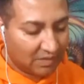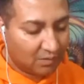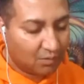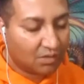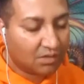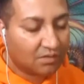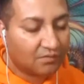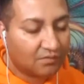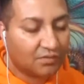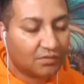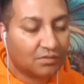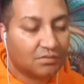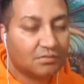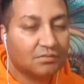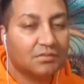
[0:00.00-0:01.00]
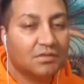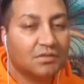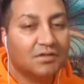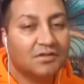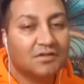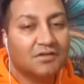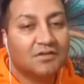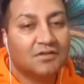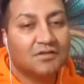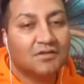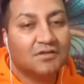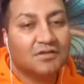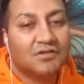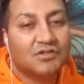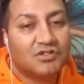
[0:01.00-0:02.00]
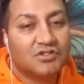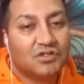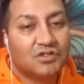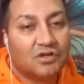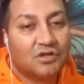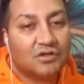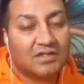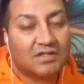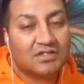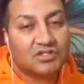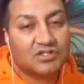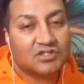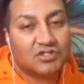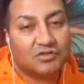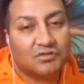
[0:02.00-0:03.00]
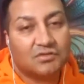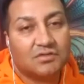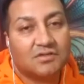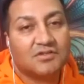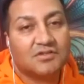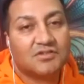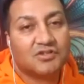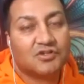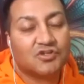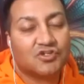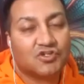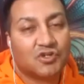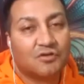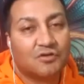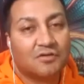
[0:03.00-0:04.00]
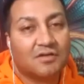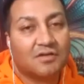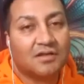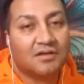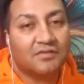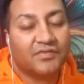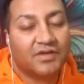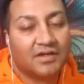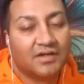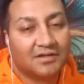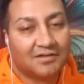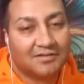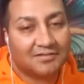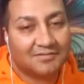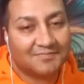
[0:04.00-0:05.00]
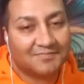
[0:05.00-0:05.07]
Wonderful. Show your gratitude, show your love for her.